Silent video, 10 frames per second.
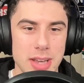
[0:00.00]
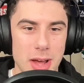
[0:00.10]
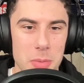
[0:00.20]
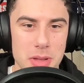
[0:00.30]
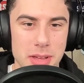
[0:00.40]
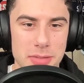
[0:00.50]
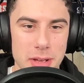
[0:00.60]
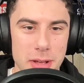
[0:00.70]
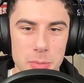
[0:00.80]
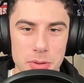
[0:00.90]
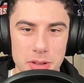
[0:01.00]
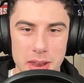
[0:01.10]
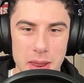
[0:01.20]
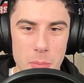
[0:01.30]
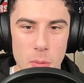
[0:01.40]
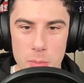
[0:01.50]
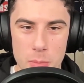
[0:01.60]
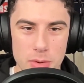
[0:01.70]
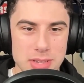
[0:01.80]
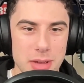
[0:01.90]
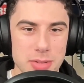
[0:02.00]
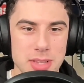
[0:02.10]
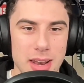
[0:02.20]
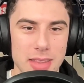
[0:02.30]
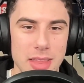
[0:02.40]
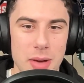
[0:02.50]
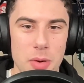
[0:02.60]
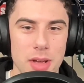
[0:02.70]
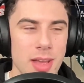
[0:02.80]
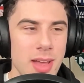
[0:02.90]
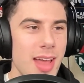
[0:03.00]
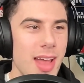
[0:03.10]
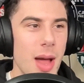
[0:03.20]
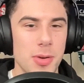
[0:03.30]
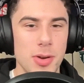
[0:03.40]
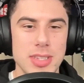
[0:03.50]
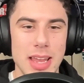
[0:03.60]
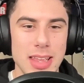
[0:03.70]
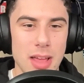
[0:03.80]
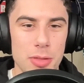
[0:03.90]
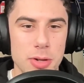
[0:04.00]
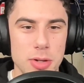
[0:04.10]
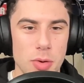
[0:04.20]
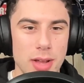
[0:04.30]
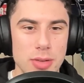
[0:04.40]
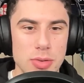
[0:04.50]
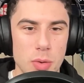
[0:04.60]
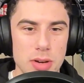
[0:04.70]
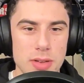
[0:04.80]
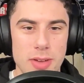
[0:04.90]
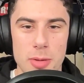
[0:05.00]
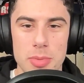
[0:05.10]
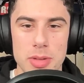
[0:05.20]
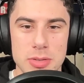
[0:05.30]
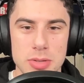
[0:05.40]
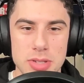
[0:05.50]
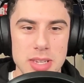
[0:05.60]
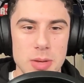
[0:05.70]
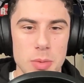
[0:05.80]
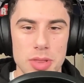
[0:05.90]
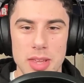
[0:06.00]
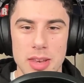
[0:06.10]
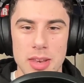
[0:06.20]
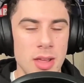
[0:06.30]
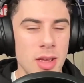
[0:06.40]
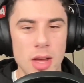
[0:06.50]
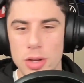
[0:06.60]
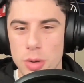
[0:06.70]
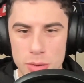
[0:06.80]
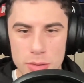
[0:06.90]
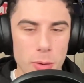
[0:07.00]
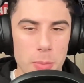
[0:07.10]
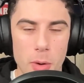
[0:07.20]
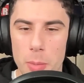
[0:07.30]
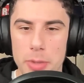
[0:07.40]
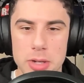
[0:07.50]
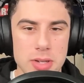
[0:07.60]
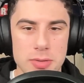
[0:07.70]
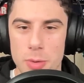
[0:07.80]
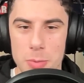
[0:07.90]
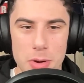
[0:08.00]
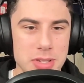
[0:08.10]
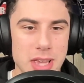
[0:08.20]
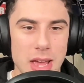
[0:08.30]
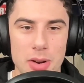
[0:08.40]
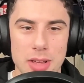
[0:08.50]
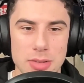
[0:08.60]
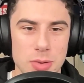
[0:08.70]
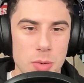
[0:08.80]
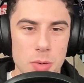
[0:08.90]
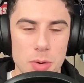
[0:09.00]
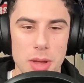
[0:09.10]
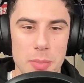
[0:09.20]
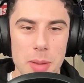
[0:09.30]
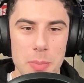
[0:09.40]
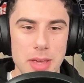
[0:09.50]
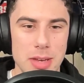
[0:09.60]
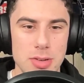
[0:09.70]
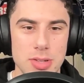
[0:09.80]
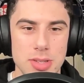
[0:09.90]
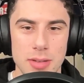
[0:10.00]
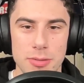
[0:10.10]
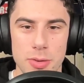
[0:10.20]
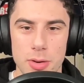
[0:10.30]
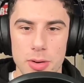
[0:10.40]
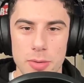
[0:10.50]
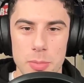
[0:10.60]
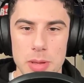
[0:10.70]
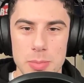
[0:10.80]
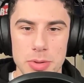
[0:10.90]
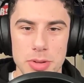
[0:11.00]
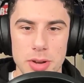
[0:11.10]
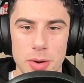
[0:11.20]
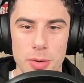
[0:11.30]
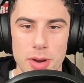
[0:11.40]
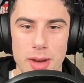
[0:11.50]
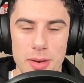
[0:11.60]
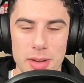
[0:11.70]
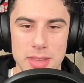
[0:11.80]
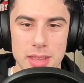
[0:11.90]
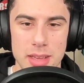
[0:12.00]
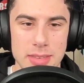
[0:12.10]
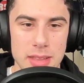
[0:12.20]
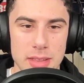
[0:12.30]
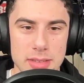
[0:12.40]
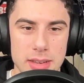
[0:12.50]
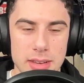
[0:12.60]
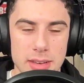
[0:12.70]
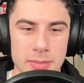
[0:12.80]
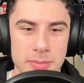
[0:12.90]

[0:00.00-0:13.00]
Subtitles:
now being available and more scouts heading that way. I'm curious, any other trends or developments you see within youth football, but just football scouting as a whole, that might be interesting for people to know now as they listen in?